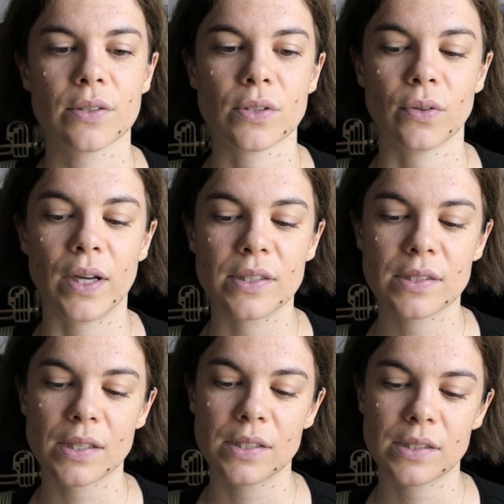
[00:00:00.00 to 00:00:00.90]
So
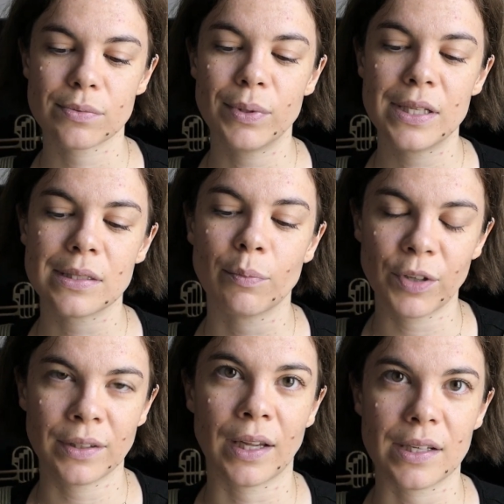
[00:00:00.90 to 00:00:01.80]
it's it's really
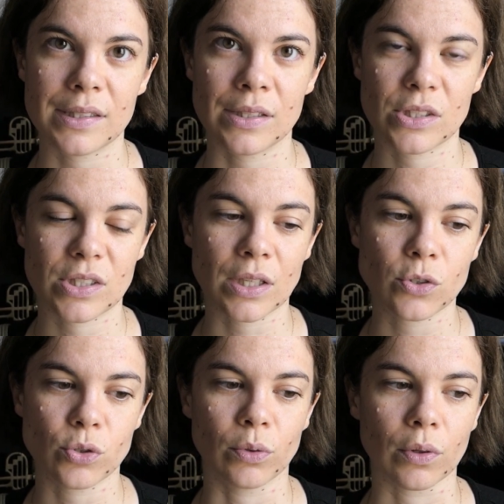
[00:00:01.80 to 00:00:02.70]
something that is
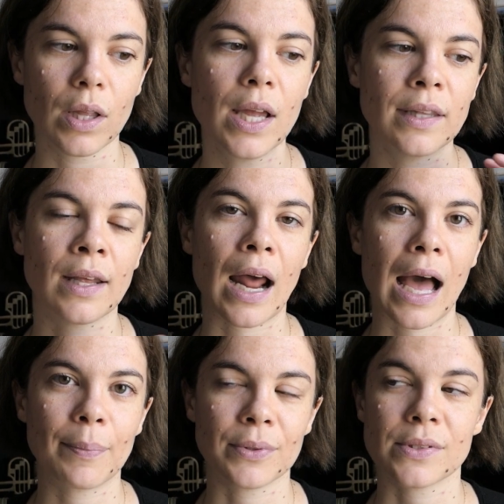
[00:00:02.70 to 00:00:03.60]
instinctual that
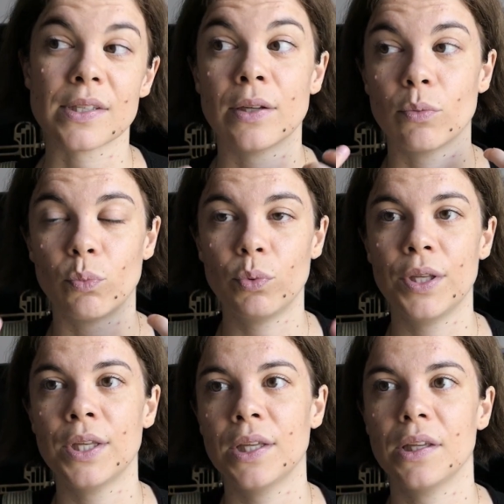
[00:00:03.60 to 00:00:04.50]
happens, and we,